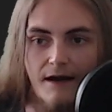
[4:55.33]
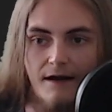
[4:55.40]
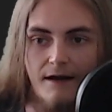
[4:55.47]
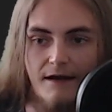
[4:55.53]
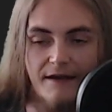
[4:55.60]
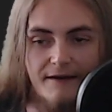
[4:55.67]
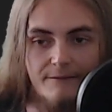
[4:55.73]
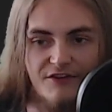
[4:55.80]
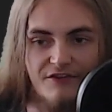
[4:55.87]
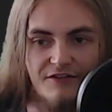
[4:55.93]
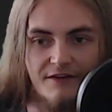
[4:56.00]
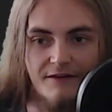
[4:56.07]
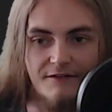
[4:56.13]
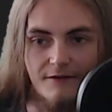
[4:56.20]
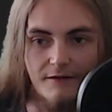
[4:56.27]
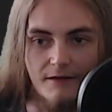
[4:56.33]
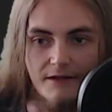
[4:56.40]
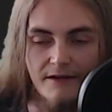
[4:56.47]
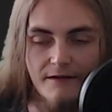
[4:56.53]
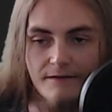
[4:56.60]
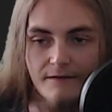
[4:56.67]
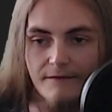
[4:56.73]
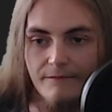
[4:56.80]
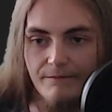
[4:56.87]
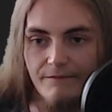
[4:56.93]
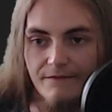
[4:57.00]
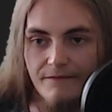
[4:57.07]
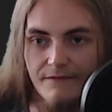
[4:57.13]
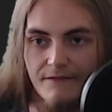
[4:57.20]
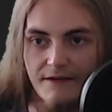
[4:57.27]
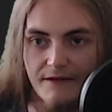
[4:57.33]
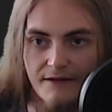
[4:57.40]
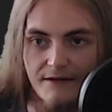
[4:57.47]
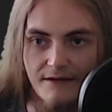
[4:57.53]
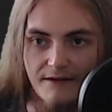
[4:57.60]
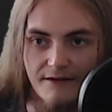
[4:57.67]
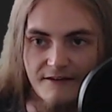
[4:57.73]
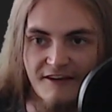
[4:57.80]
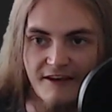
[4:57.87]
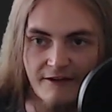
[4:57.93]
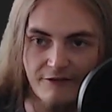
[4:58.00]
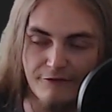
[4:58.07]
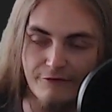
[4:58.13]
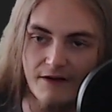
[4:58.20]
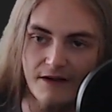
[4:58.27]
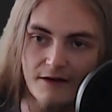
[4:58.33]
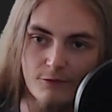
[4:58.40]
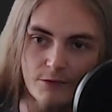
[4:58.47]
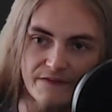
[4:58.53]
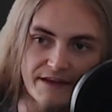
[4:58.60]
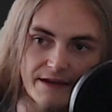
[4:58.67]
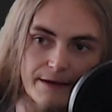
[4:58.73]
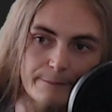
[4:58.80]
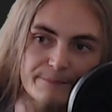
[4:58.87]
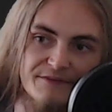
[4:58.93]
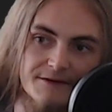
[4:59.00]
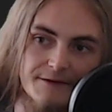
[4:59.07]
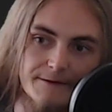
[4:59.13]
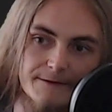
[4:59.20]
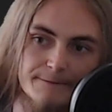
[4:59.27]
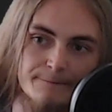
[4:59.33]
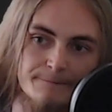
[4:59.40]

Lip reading: And I'm just going to delete the text file with the empty